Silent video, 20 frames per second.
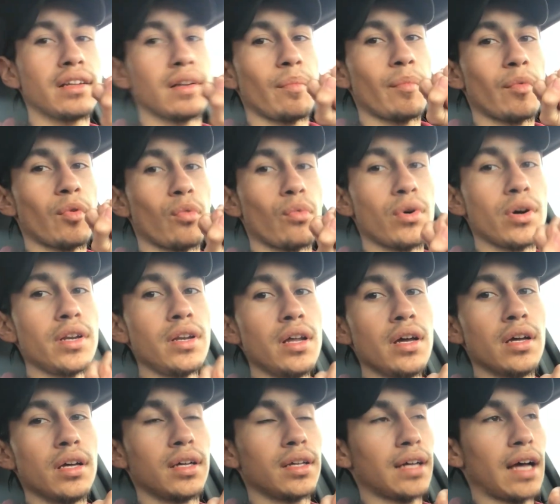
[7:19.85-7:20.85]
Number one,
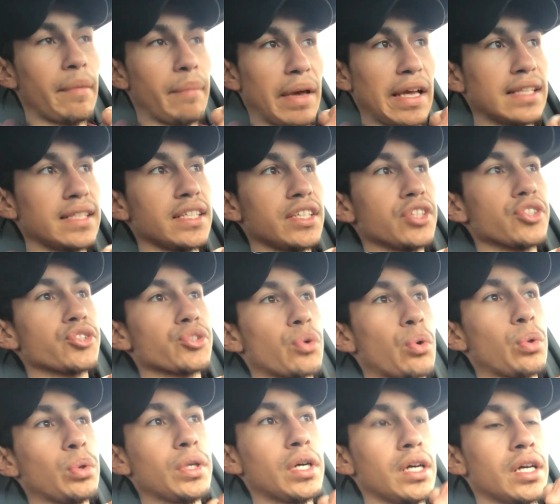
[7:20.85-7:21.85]
I'm 18 years
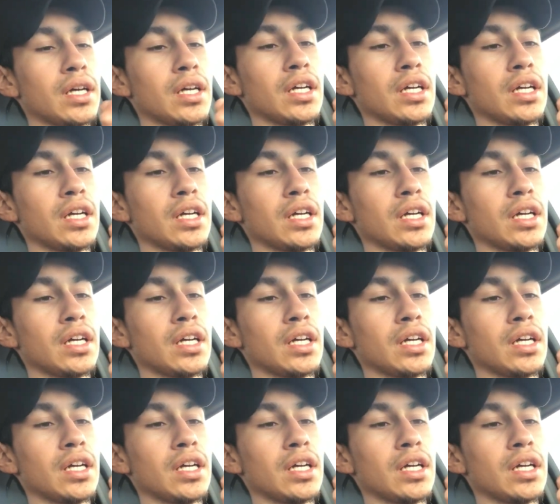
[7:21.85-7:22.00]
old.